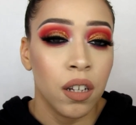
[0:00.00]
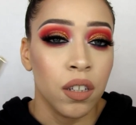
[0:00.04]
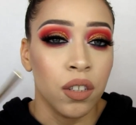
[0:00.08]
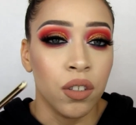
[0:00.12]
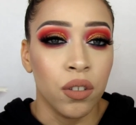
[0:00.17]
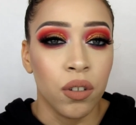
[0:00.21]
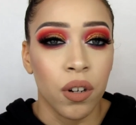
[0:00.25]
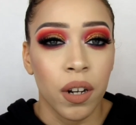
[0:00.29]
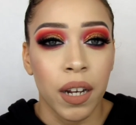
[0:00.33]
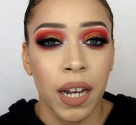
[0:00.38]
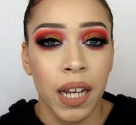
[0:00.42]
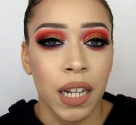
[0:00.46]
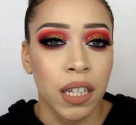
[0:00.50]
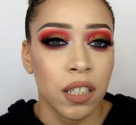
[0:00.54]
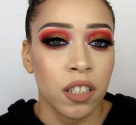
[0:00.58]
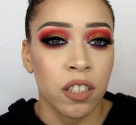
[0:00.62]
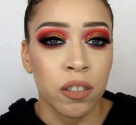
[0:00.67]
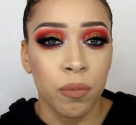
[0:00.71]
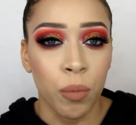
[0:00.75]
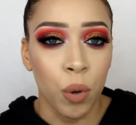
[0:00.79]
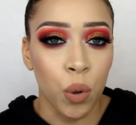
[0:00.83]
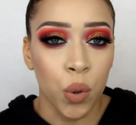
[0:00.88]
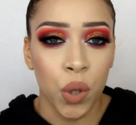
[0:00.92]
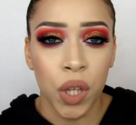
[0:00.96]
you know, like a
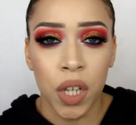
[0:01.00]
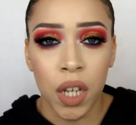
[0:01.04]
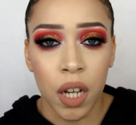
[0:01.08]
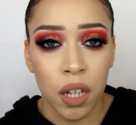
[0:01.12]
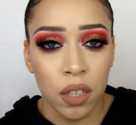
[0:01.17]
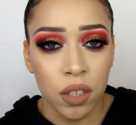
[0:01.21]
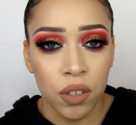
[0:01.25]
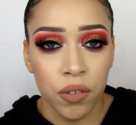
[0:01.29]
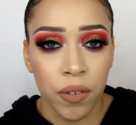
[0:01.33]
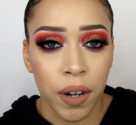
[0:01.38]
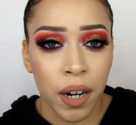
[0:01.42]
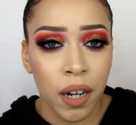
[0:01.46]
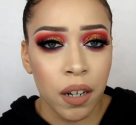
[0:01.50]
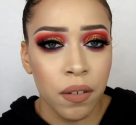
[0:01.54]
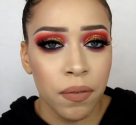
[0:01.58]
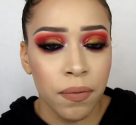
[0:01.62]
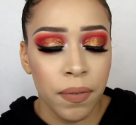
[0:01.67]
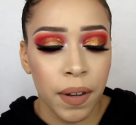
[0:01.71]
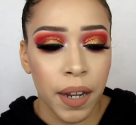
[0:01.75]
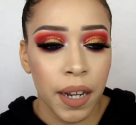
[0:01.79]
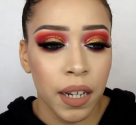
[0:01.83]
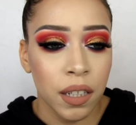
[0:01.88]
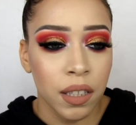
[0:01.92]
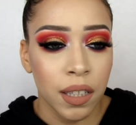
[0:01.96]
smoky under eye
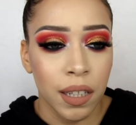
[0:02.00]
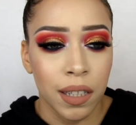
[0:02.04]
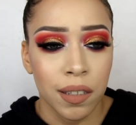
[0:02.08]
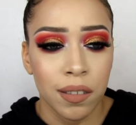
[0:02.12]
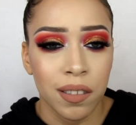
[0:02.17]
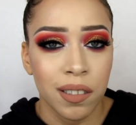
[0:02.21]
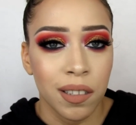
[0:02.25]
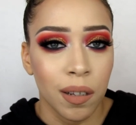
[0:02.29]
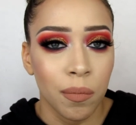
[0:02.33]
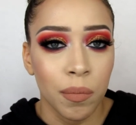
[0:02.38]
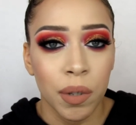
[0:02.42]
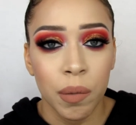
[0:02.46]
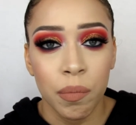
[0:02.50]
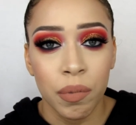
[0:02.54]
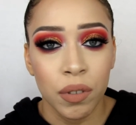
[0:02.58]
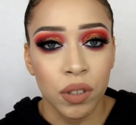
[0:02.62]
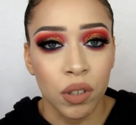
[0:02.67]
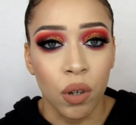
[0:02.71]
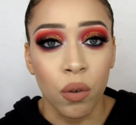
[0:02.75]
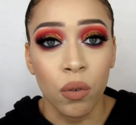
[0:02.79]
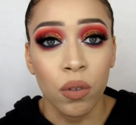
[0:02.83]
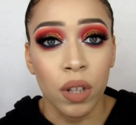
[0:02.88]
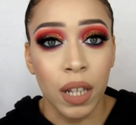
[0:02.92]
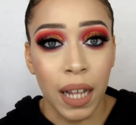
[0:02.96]
effect, and some people
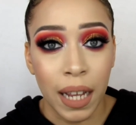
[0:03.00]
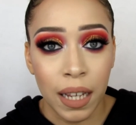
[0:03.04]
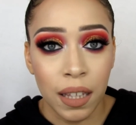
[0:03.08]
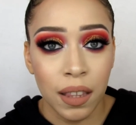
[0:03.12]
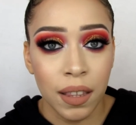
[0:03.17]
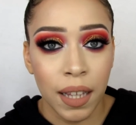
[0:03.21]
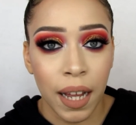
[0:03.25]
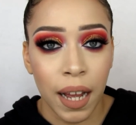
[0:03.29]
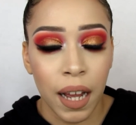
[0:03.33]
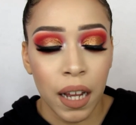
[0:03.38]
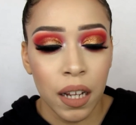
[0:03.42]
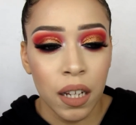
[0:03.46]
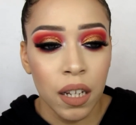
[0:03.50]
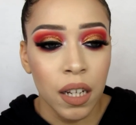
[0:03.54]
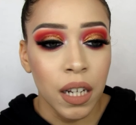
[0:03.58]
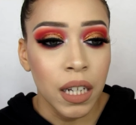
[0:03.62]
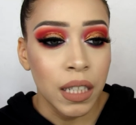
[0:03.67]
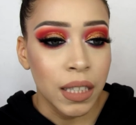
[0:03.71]
don't like that.